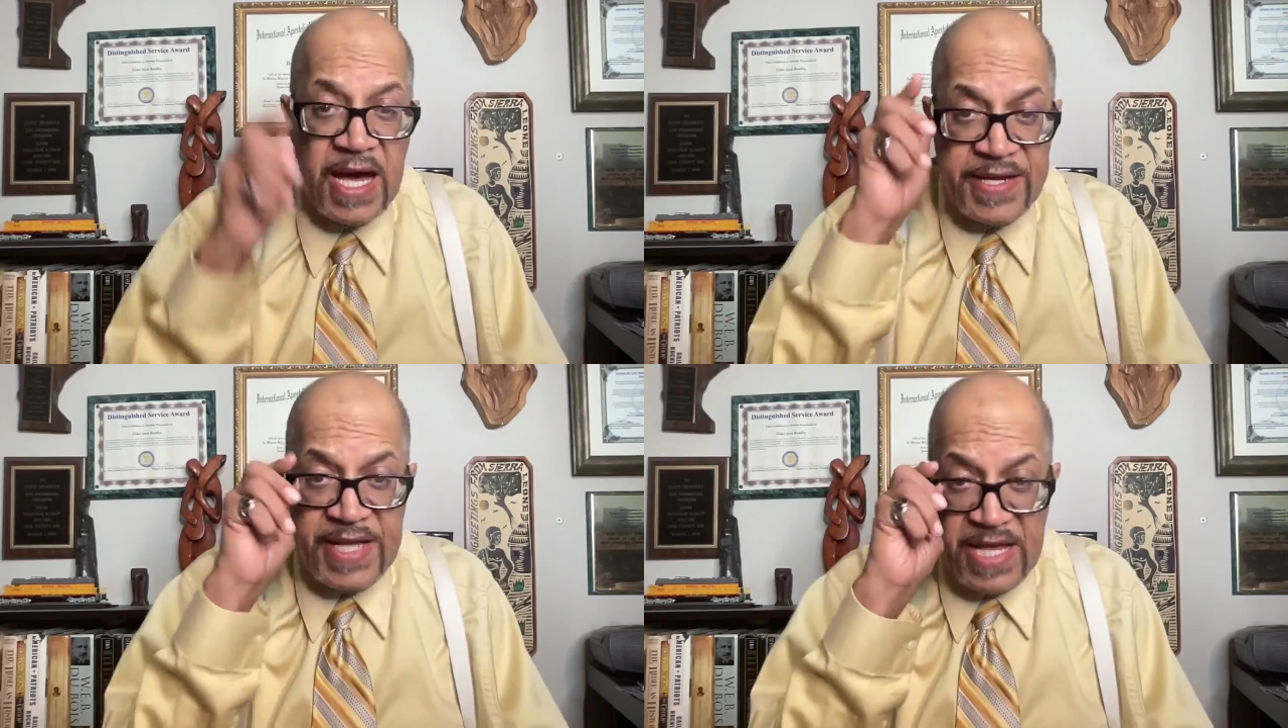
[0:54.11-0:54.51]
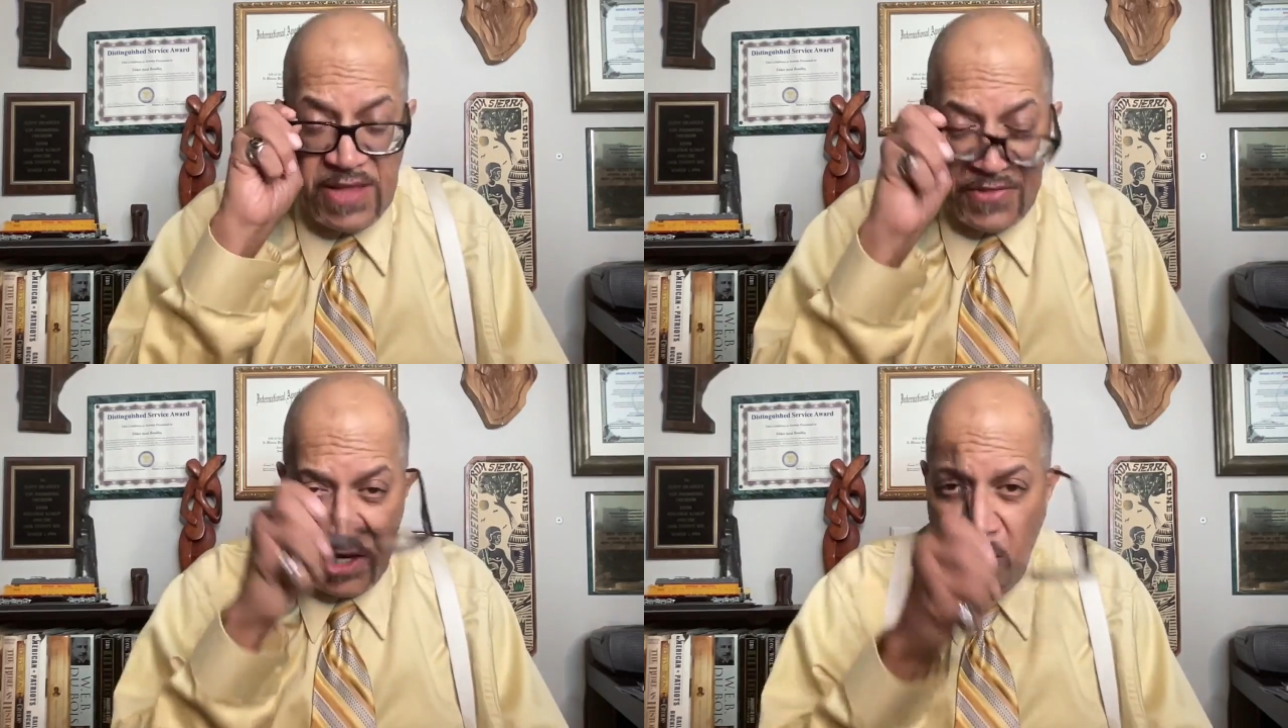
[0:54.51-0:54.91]
a day
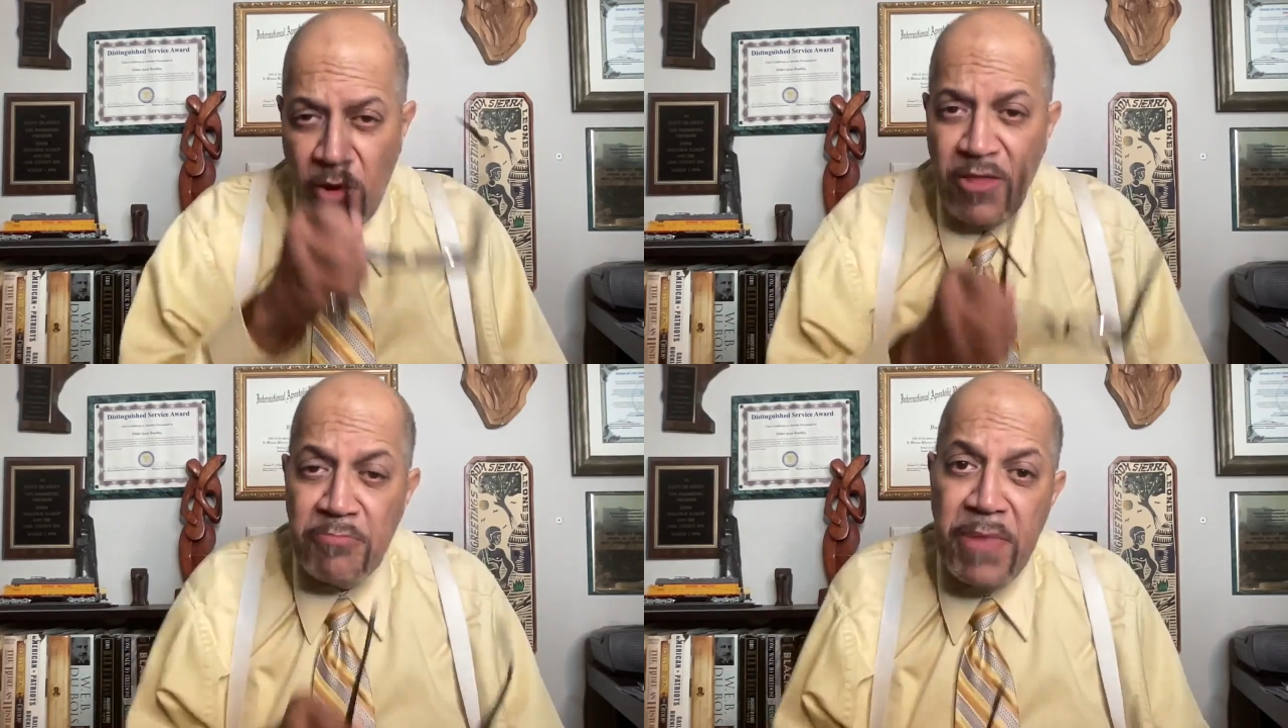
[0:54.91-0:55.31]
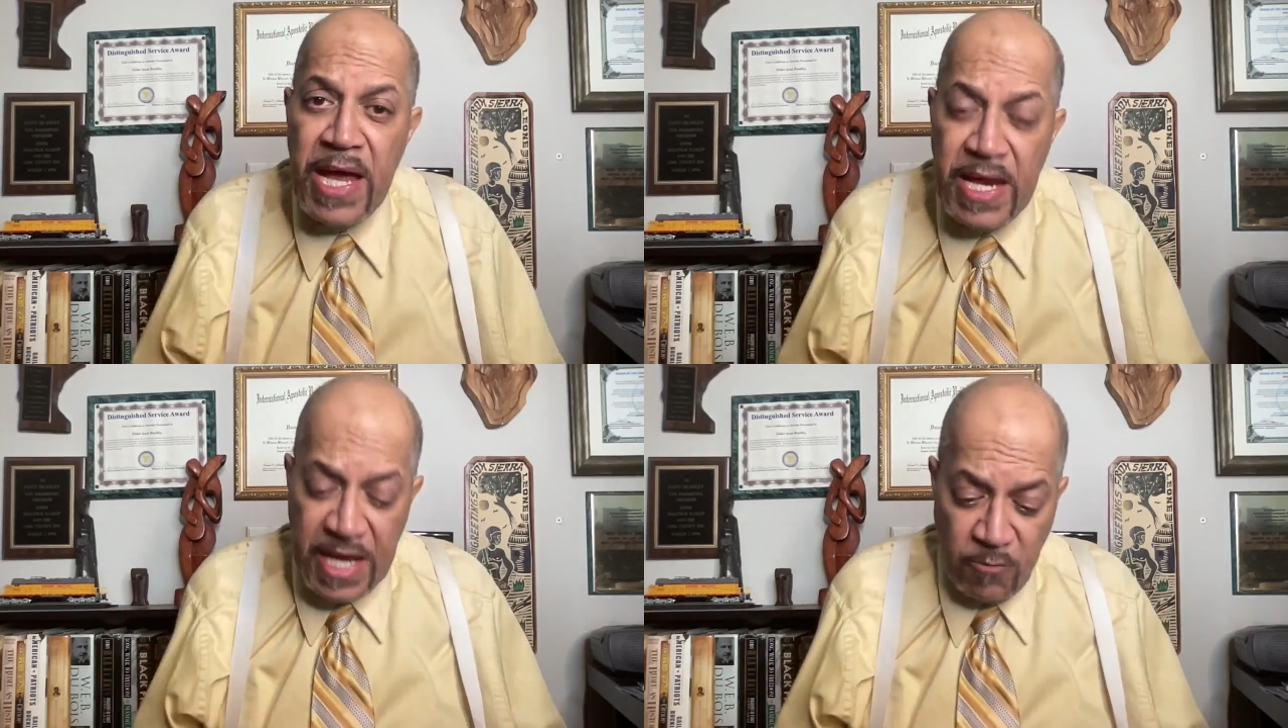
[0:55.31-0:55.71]
that the Lord has
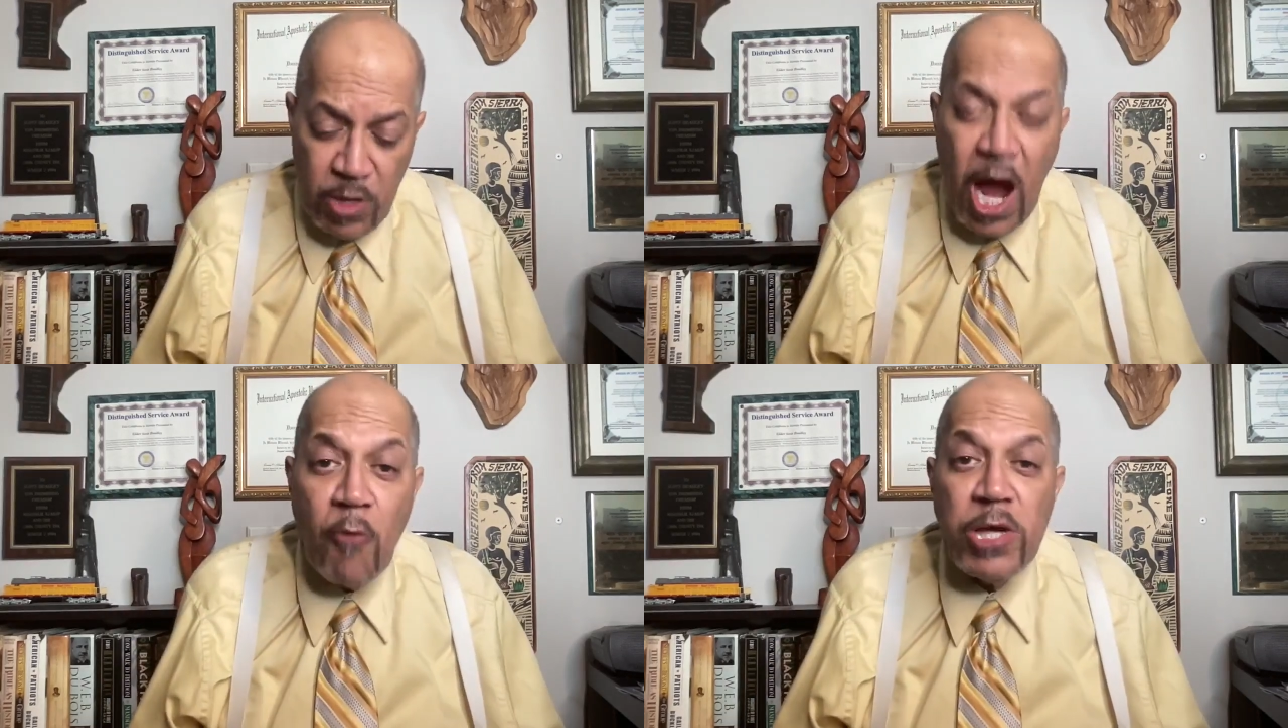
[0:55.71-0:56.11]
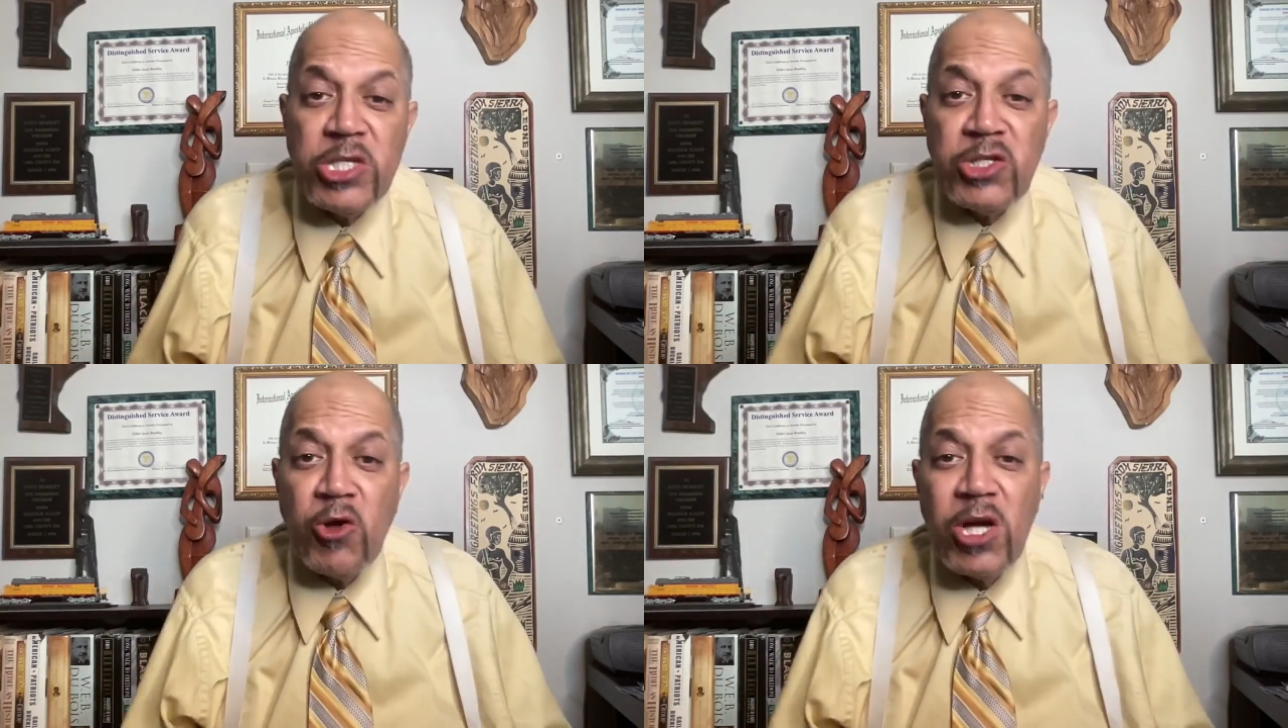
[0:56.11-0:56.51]
made, and we are
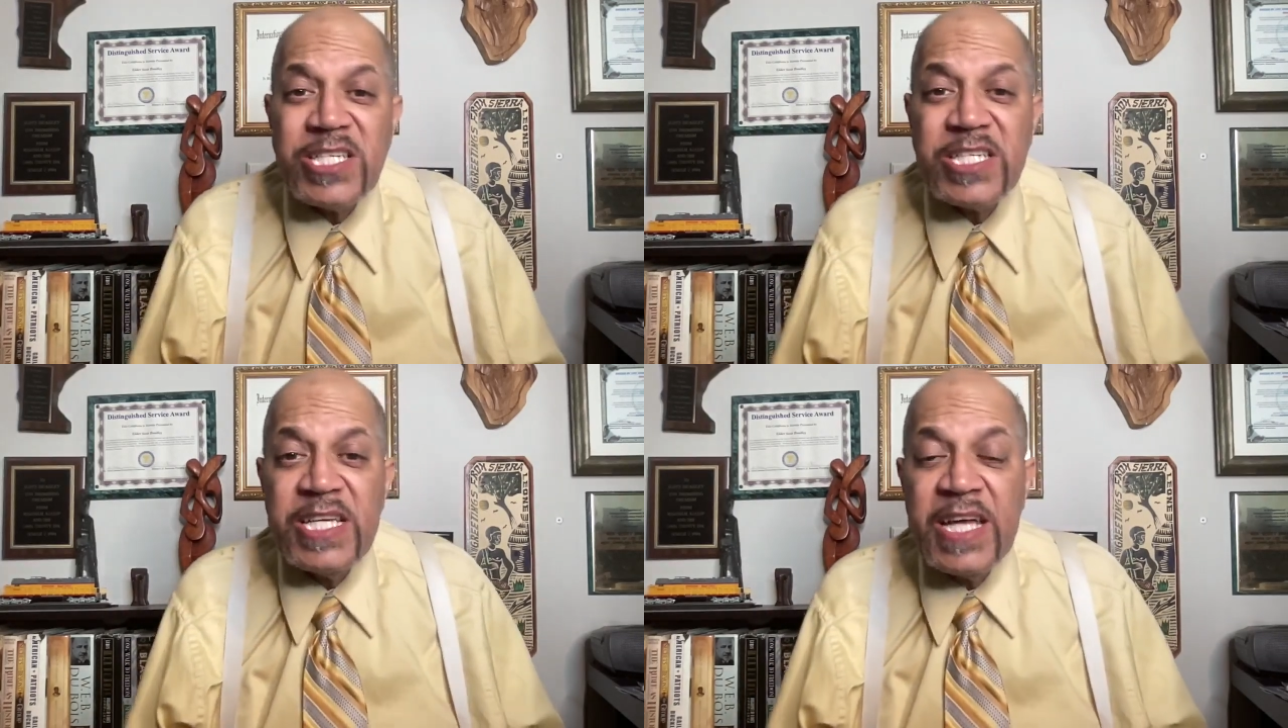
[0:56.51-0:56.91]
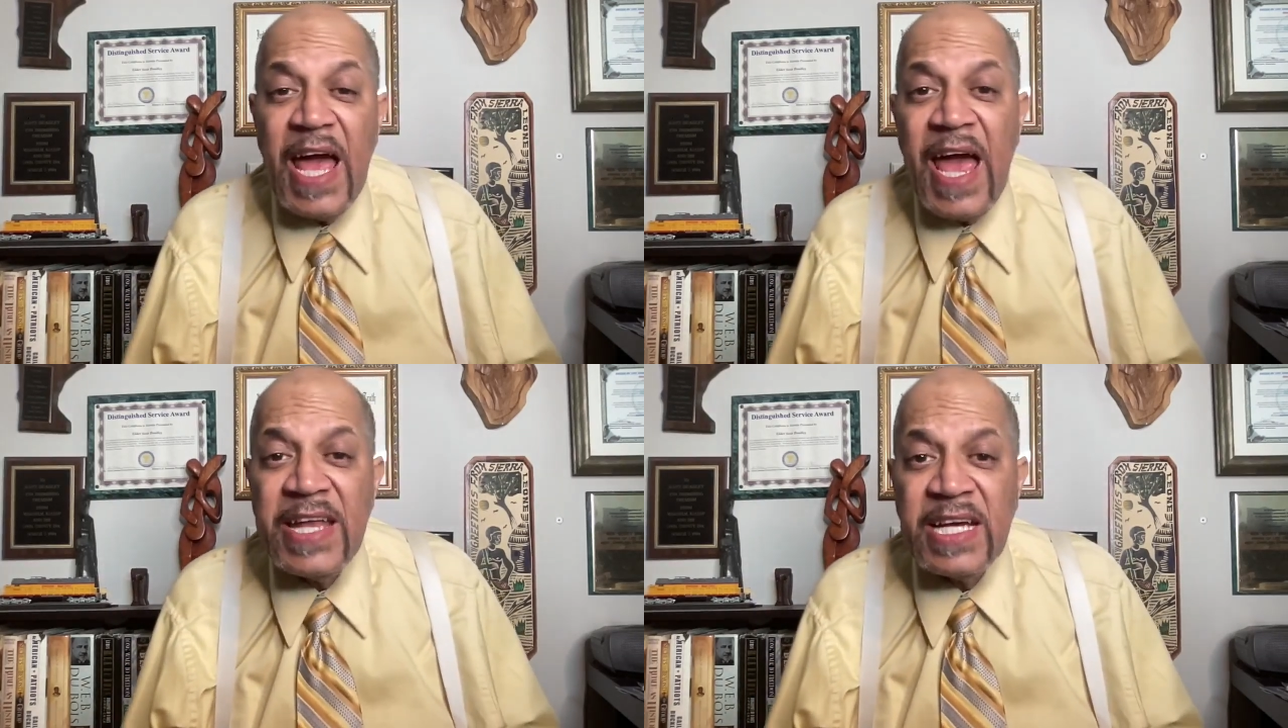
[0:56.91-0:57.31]
rejoicing
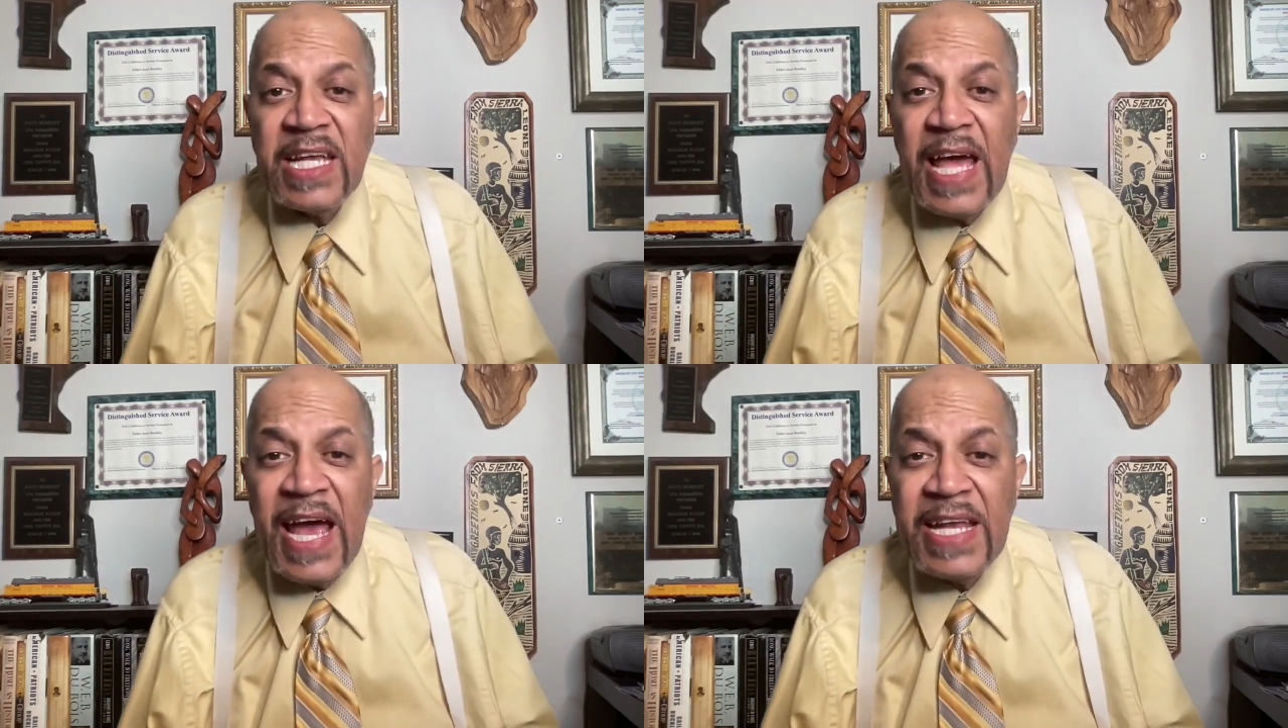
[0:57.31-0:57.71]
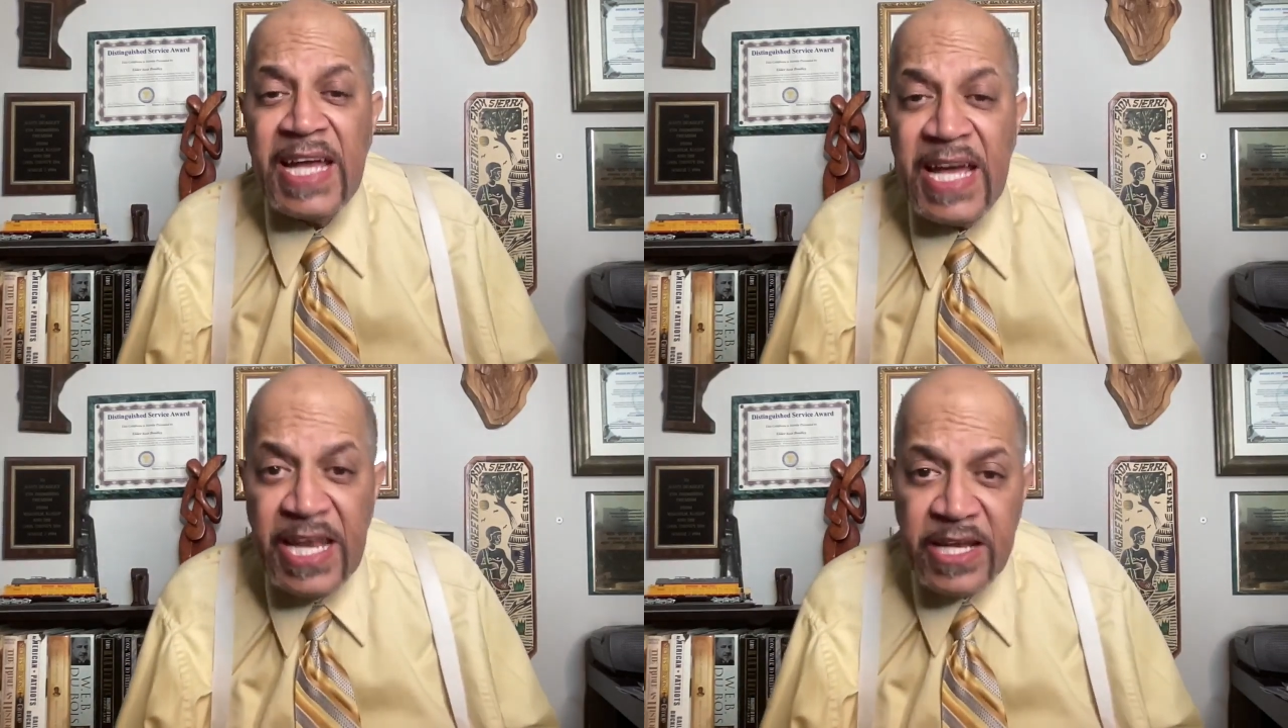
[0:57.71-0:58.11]
and glad
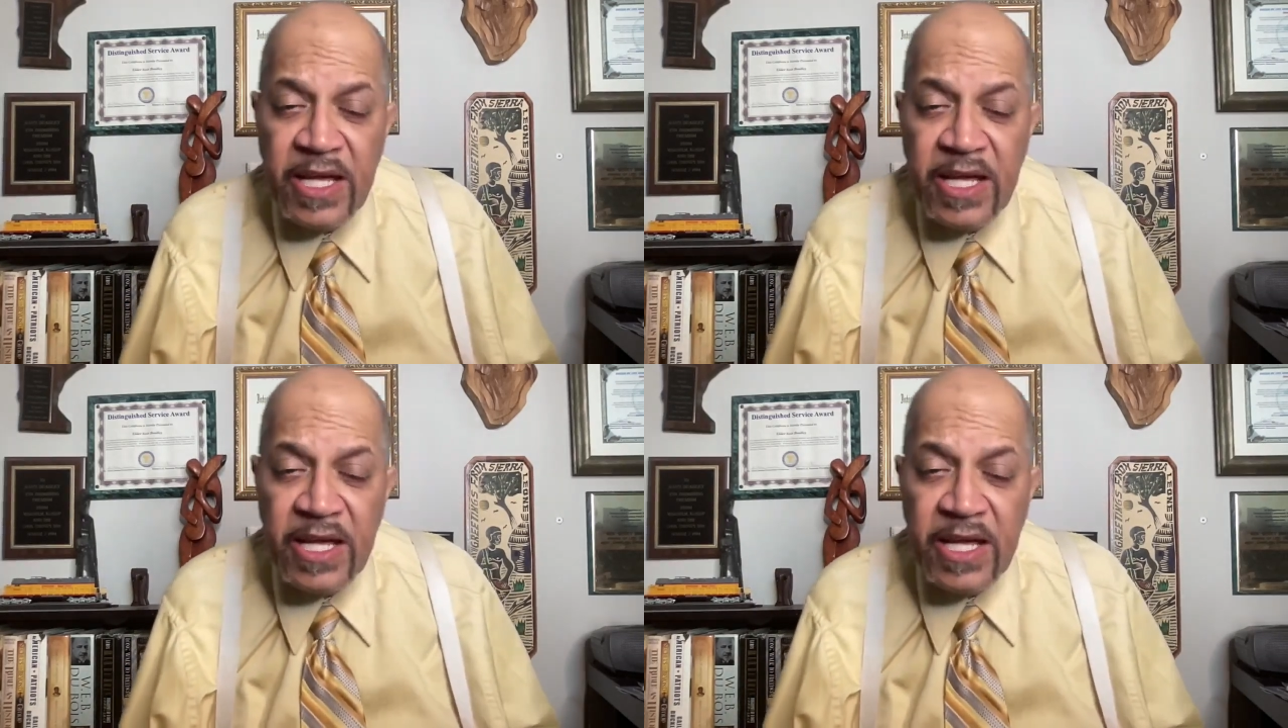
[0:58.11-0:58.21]
in it.